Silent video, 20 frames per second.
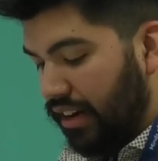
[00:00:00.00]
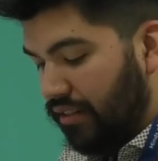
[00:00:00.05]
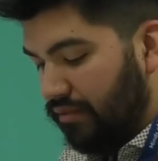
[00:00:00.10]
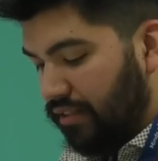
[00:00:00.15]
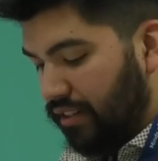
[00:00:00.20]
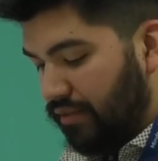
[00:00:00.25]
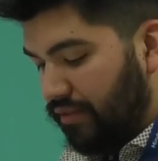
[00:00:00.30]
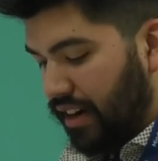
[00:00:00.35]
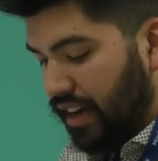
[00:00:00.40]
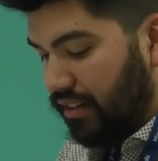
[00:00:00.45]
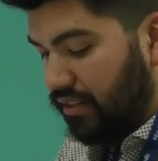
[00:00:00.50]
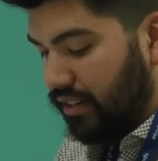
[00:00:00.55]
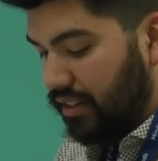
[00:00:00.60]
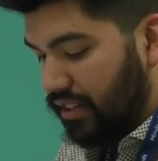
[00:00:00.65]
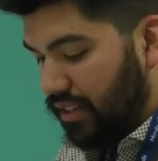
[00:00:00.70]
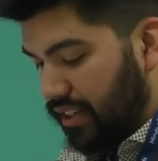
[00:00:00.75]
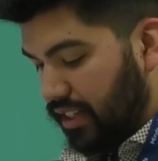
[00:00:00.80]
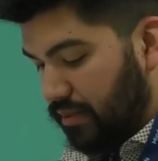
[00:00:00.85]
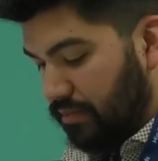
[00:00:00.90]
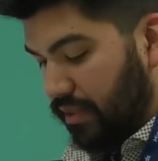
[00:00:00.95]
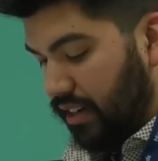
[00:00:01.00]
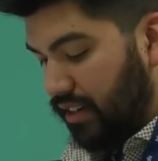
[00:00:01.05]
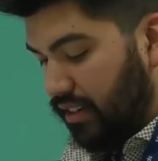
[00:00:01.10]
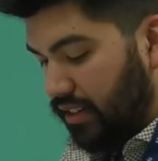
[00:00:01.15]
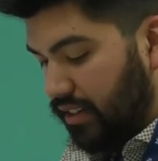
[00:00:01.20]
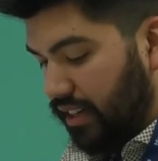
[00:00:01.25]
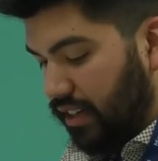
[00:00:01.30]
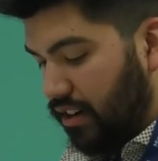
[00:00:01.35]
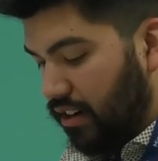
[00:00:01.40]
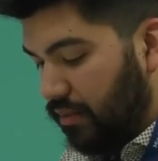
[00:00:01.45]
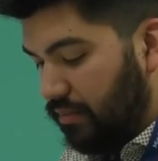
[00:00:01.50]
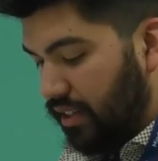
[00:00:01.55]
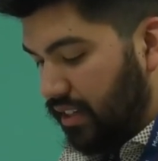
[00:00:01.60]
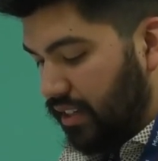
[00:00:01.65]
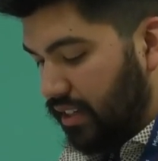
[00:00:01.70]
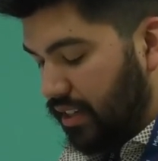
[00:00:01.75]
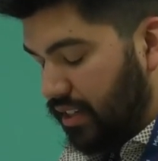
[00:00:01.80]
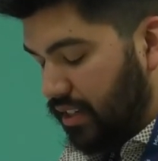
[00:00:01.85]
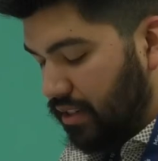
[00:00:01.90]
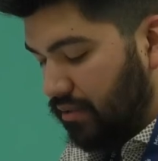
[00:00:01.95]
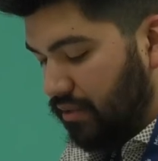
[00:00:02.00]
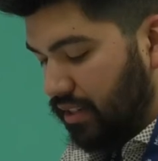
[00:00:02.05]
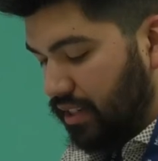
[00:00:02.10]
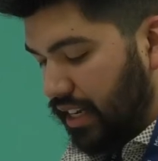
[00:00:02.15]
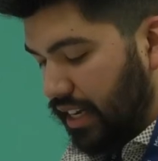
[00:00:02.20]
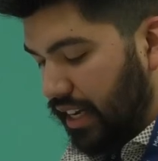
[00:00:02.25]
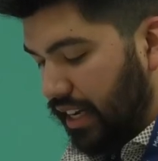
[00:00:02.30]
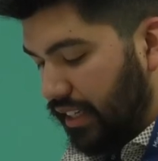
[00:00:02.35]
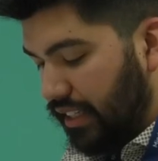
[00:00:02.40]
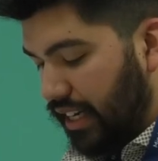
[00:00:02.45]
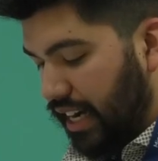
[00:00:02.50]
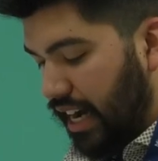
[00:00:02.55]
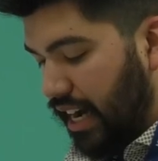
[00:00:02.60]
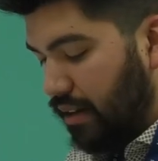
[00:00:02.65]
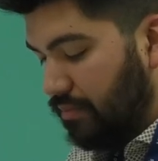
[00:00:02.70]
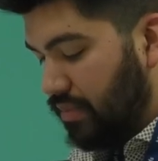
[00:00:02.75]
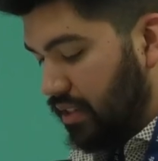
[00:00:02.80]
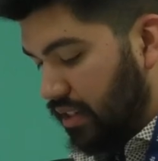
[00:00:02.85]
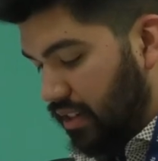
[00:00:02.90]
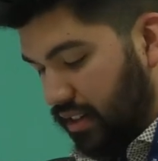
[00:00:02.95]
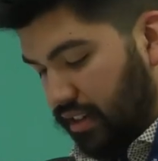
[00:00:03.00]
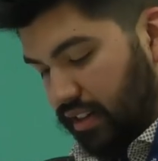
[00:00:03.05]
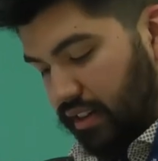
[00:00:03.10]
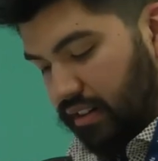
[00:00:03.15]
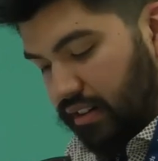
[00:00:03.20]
for veterans experiencing homelessness who are seeking jobs.